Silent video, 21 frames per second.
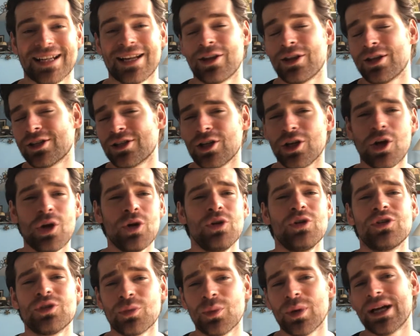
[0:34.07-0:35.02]
Now there's
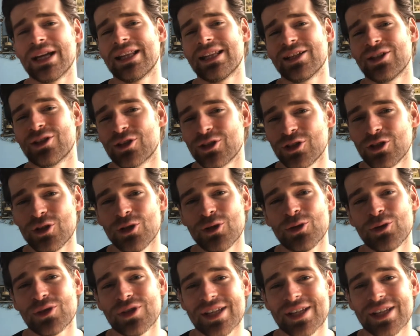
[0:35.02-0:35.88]
loads of ways that you can use